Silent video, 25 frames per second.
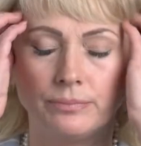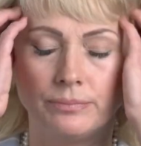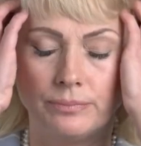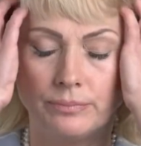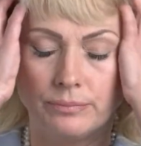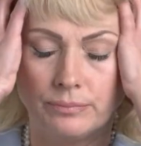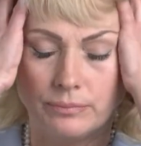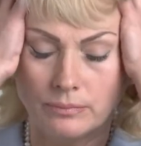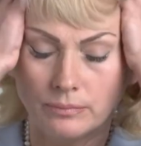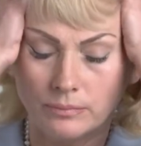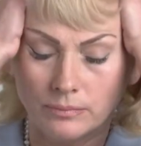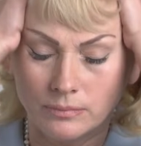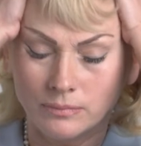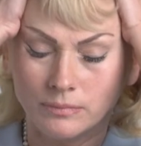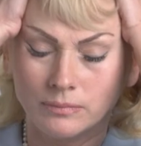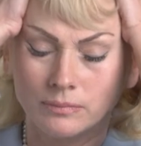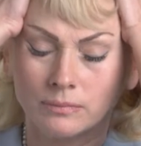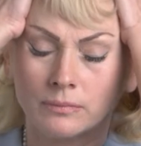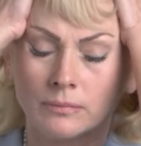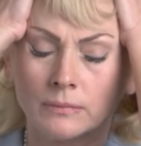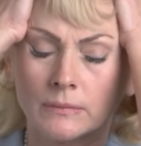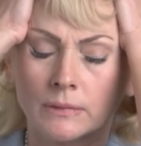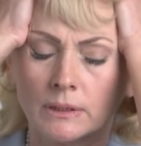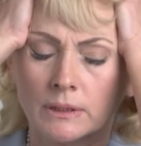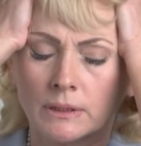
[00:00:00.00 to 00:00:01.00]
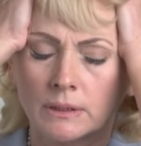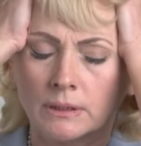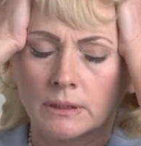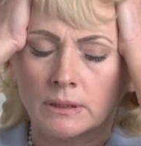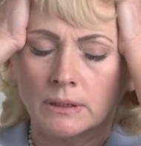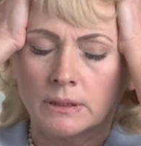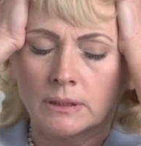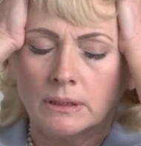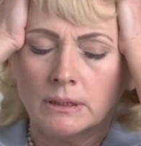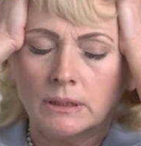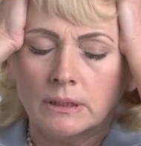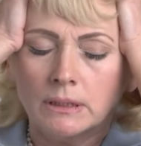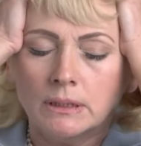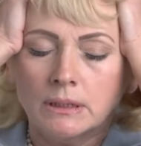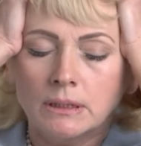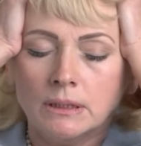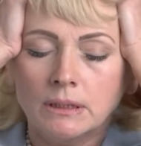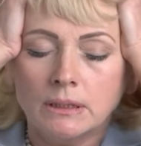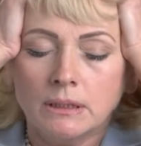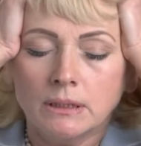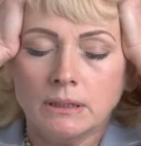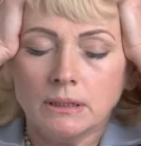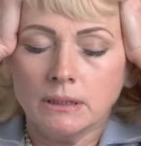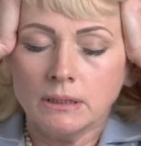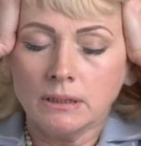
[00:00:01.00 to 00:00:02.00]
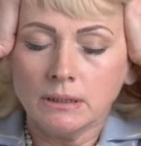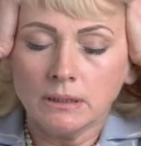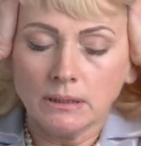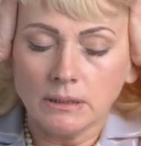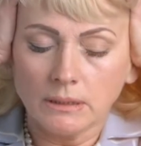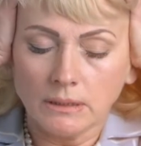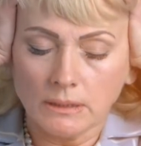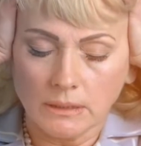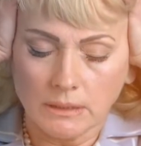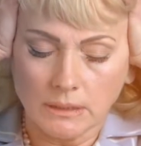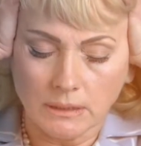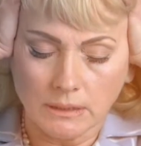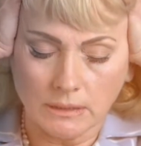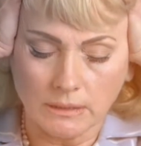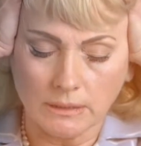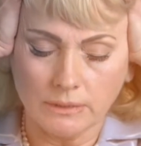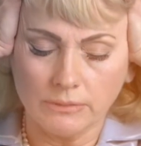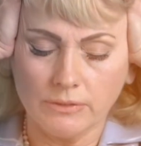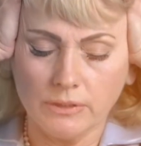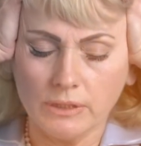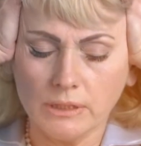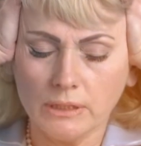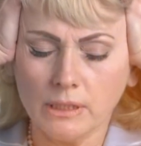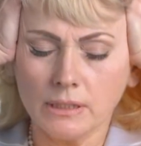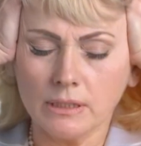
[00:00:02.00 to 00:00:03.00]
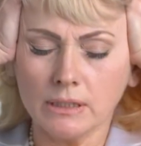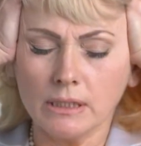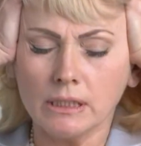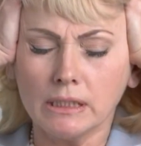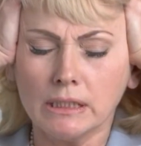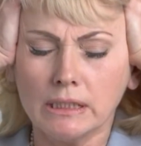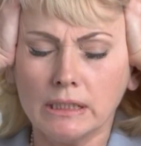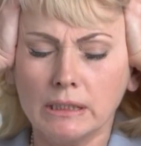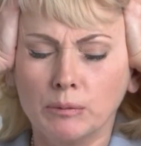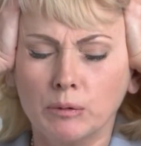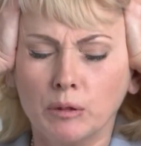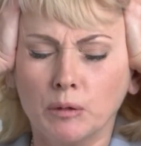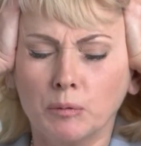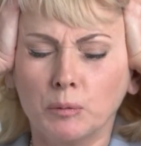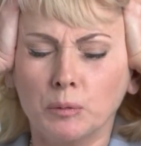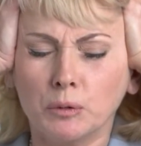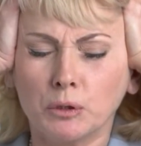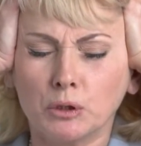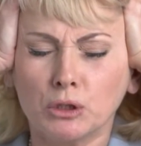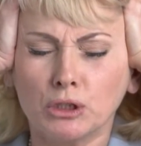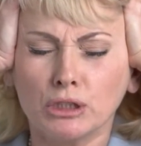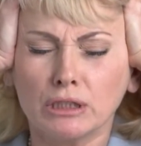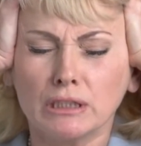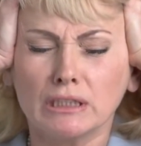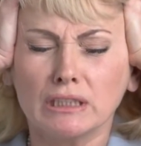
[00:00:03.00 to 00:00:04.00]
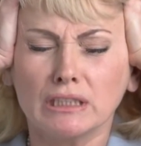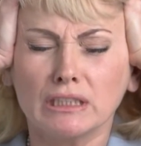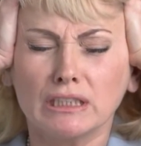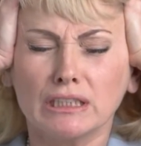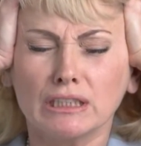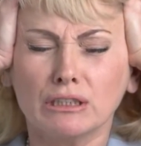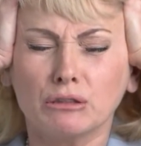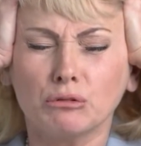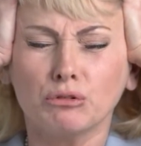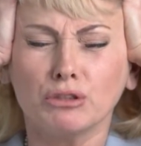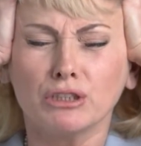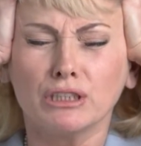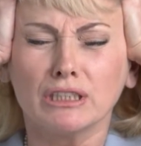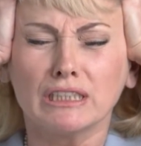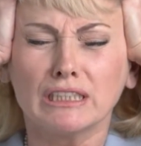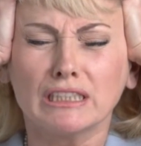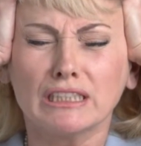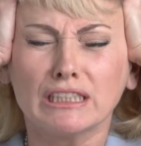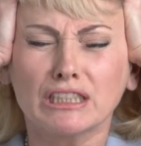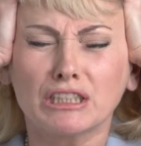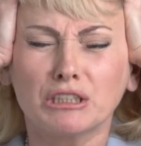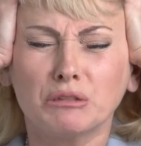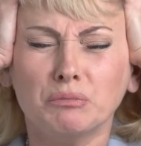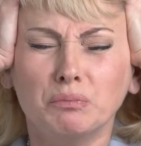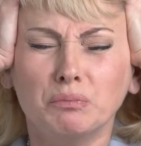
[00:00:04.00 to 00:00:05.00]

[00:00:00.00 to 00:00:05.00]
a difficult personal issue, and these issues can make them act differently. So